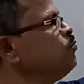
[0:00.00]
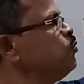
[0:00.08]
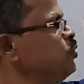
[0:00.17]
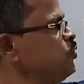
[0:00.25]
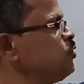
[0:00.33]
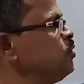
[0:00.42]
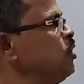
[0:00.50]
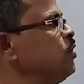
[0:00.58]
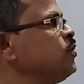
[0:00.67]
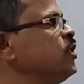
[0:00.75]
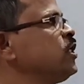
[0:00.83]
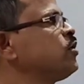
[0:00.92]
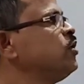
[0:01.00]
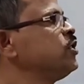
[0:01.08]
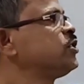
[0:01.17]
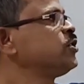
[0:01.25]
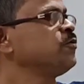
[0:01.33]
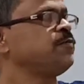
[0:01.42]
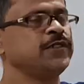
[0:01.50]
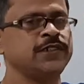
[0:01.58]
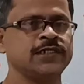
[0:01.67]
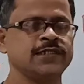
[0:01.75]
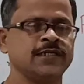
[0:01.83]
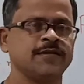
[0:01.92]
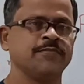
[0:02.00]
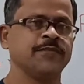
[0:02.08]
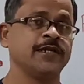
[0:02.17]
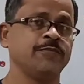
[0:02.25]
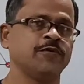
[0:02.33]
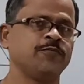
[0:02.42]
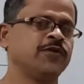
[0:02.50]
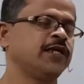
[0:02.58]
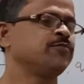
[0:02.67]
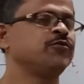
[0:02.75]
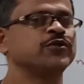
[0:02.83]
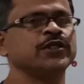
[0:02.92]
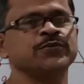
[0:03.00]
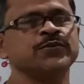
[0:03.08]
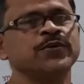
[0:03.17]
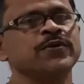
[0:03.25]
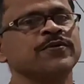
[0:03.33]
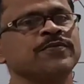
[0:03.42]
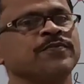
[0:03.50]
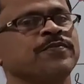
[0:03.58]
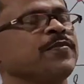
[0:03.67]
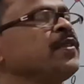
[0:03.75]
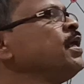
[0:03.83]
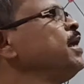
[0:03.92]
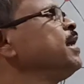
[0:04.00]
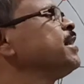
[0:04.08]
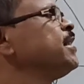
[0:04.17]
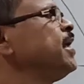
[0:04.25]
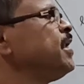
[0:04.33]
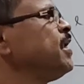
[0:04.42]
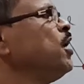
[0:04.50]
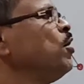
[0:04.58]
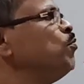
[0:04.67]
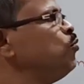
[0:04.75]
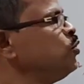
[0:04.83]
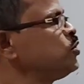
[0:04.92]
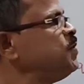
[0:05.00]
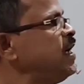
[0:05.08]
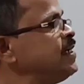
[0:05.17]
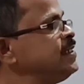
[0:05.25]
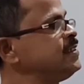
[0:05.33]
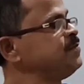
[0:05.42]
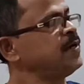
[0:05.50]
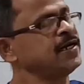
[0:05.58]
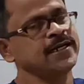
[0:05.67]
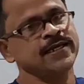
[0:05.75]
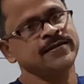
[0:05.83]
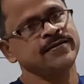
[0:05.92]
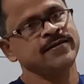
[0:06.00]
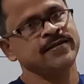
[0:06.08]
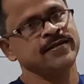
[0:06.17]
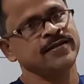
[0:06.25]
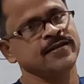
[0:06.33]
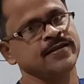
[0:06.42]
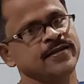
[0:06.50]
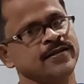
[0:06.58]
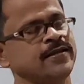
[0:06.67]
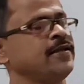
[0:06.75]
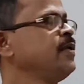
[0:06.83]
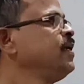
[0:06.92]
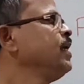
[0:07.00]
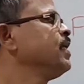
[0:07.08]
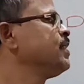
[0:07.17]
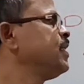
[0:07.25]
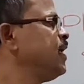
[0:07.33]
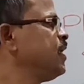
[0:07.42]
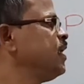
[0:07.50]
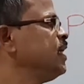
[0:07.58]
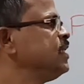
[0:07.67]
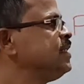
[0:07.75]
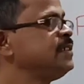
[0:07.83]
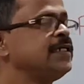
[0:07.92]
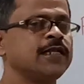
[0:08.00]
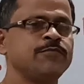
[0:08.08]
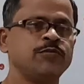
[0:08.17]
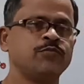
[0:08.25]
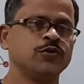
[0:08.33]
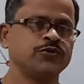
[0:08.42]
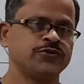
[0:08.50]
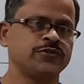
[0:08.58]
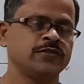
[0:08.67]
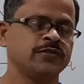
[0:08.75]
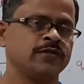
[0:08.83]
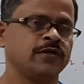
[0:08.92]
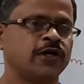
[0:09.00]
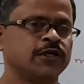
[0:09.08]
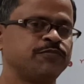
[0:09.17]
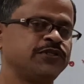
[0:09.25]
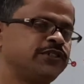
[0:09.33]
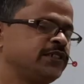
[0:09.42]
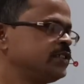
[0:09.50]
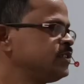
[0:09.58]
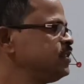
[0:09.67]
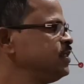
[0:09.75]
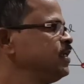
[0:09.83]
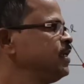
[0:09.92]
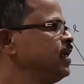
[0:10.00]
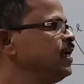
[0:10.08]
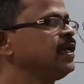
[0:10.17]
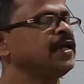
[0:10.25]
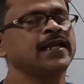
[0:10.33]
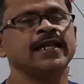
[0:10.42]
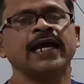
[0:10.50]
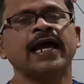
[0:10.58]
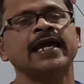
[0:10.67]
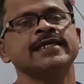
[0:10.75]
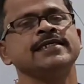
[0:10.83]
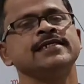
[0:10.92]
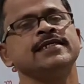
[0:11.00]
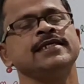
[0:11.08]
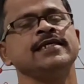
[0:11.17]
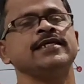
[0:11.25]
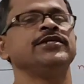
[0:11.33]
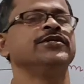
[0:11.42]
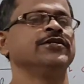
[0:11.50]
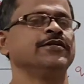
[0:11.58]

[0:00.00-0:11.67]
books: The Concept of Physics, very popular book you know. Then books by D.C. Pandey. Then GRB books on physics and IIT-JEE.